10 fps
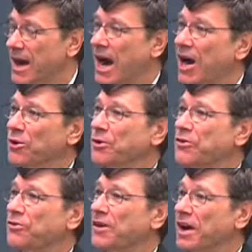
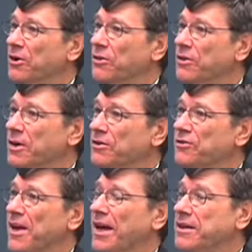harness our
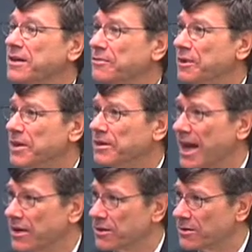scientific and
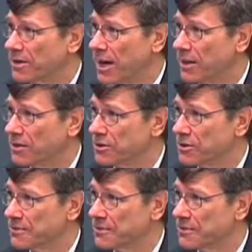technical knowledge